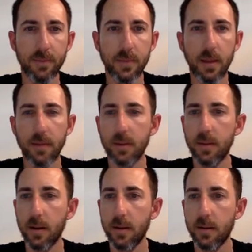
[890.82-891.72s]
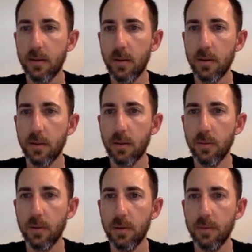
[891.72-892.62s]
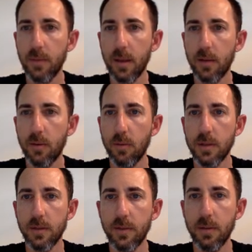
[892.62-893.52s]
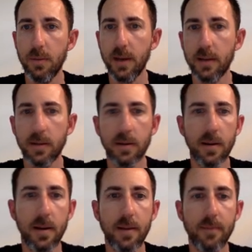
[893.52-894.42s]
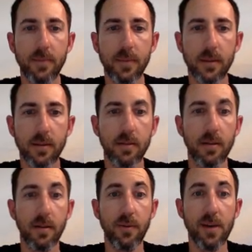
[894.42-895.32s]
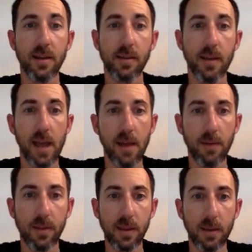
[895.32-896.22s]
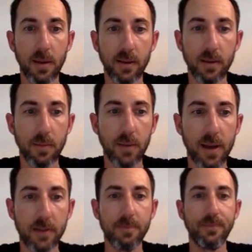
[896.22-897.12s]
Nothing that I don't think will make too much of an impact. In fact, everything makes an impact.